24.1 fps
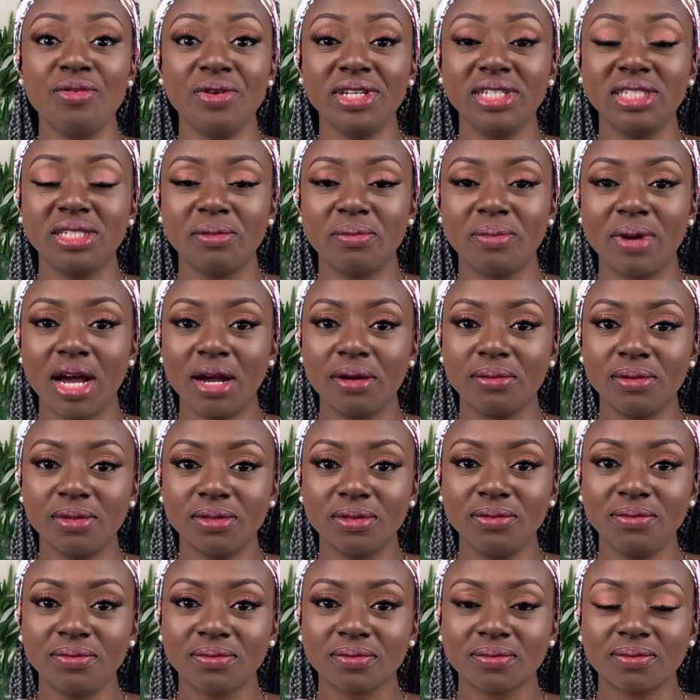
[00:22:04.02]
read the
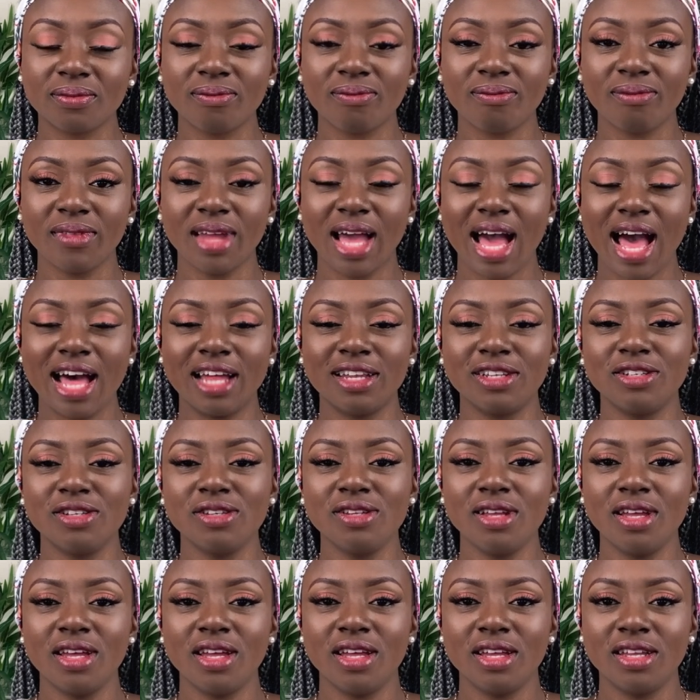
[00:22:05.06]
Bible
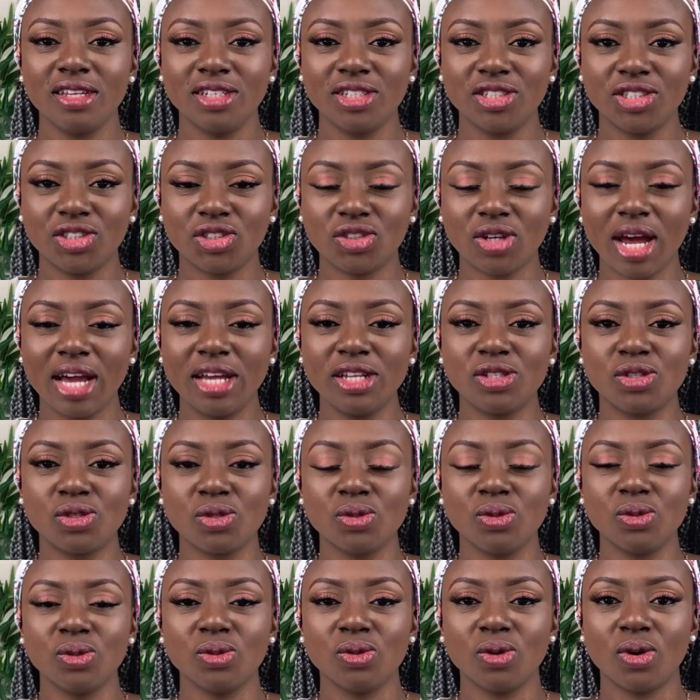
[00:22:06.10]
and try
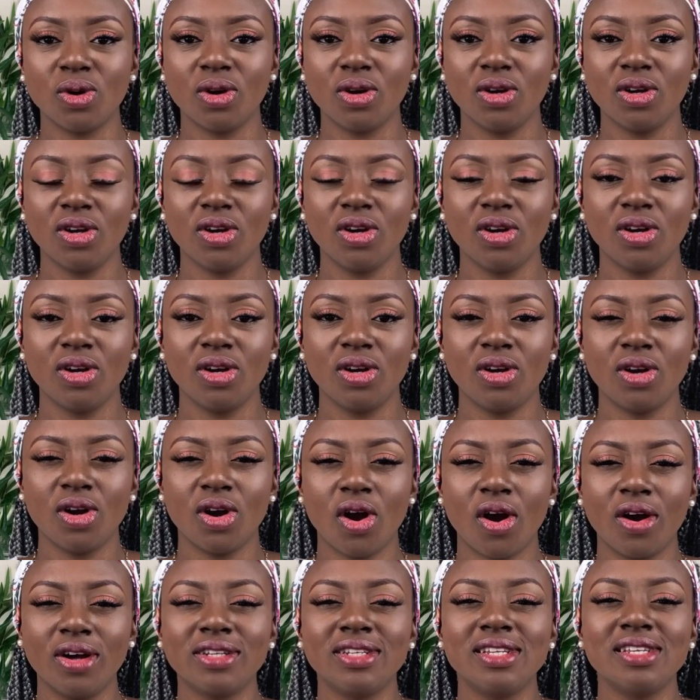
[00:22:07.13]
to
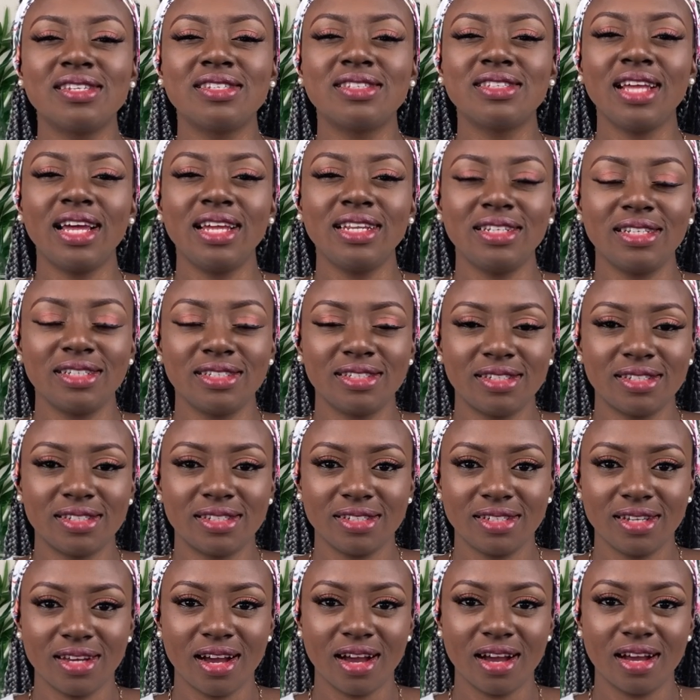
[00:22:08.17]
understand it,
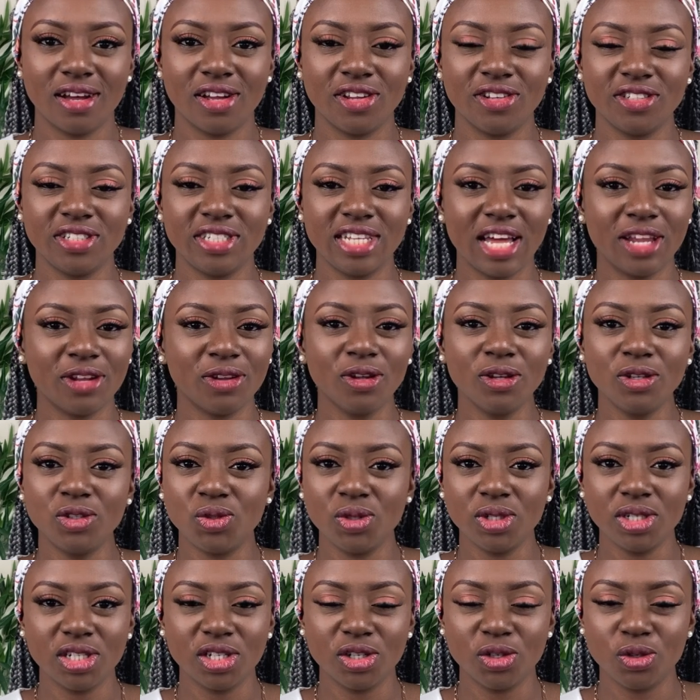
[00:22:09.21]
they are not
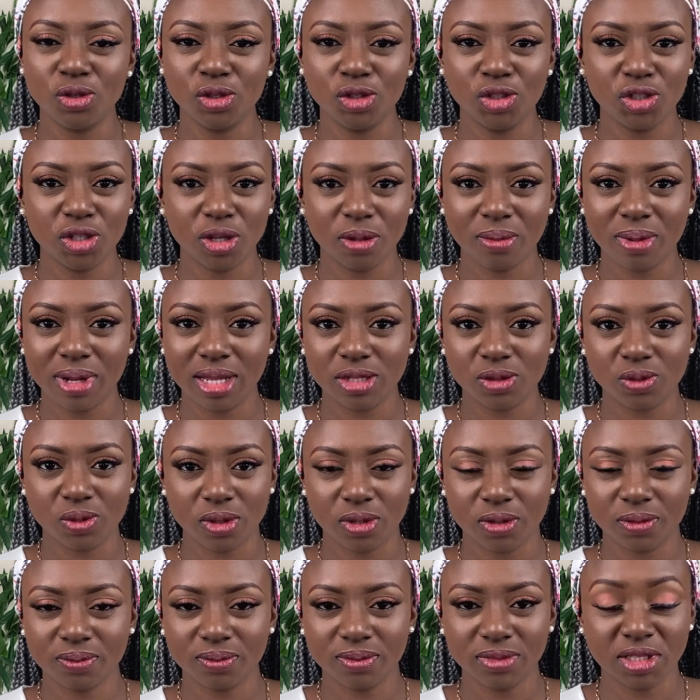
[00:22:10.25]
doing a good job as
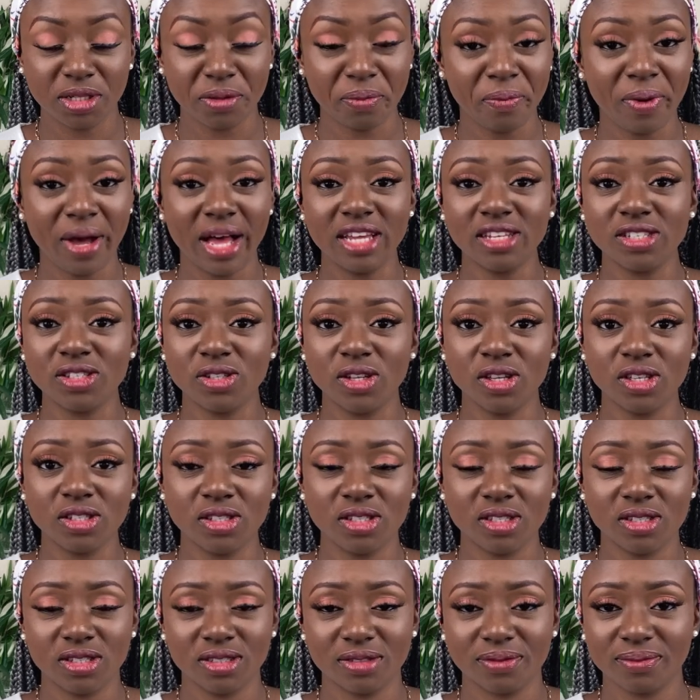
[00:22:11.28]
well. The
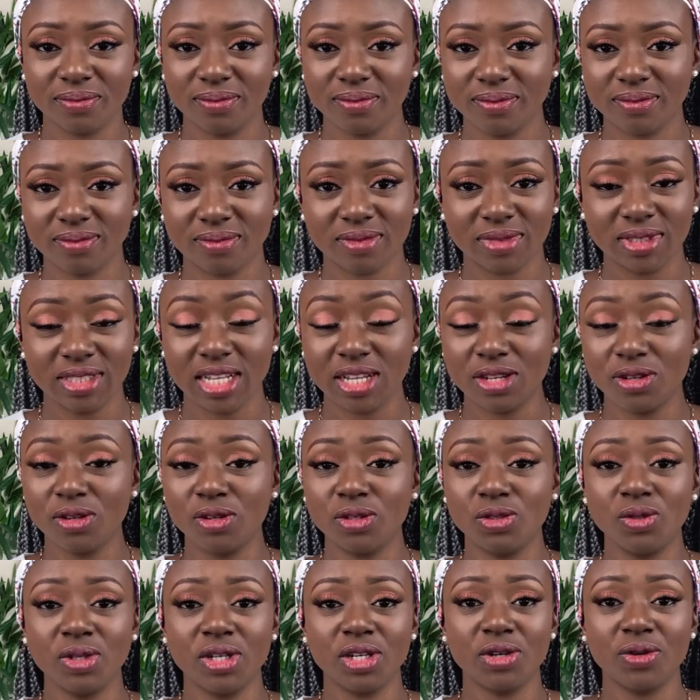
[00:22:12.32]
pastors, they are
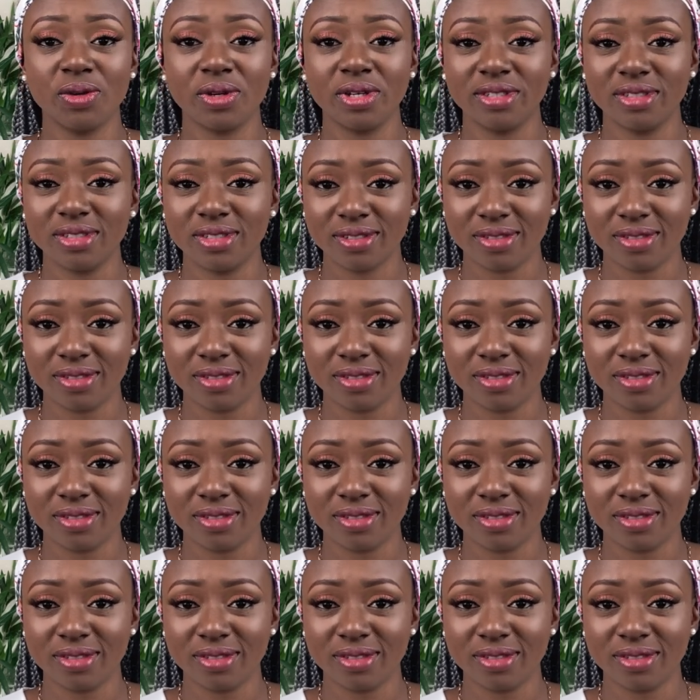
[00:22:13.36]
not doing great.